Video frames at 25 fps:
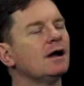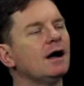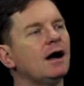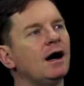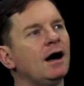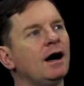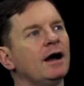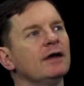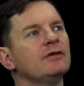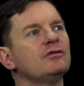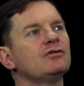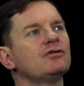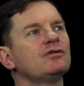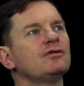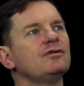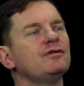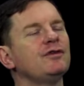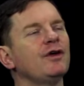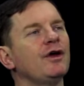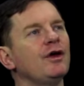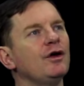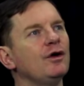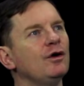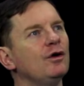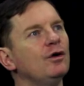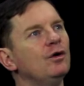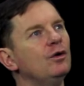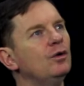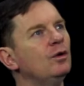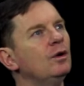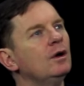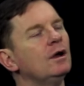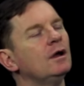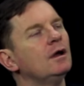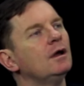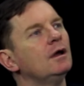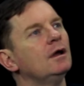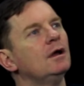I still
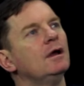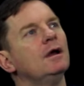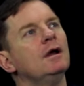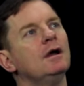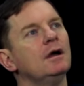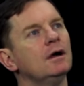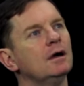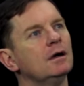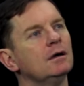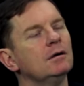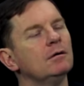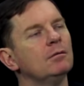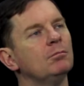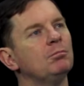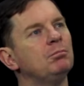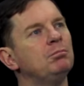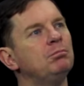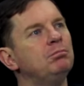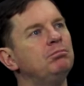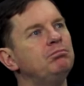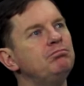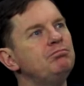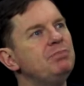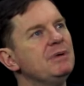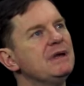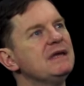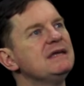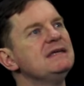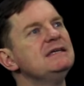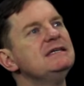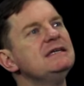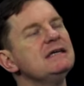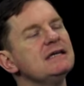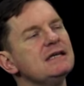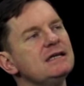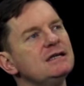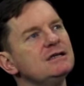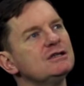
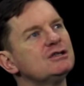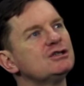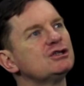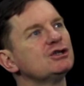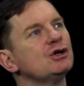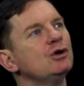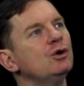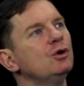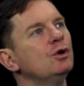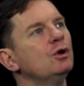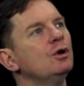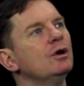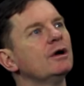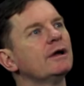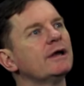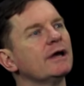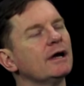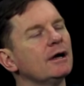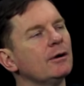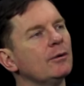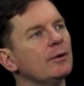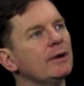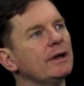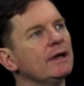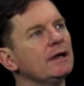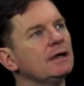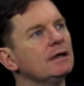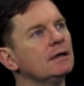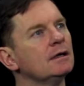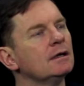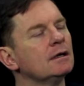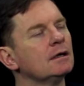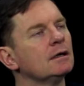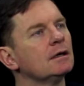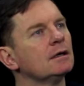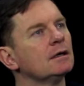begin a tour going,